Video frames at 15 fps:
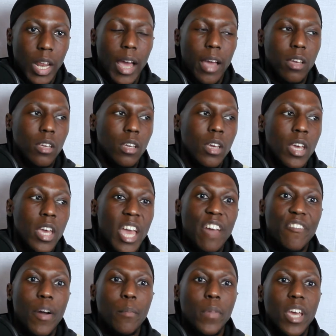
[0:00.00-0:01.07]
Like,
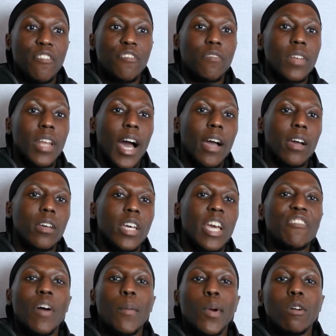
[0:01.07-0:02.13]
if I'm if like
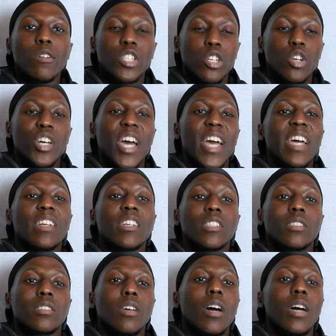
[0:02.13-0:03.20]
if I'm going to look at it in a
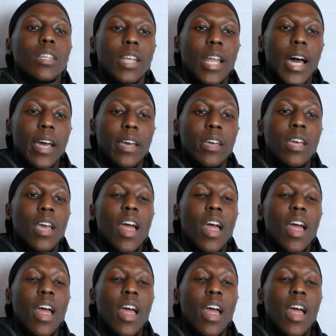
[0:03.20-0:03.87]
certain light,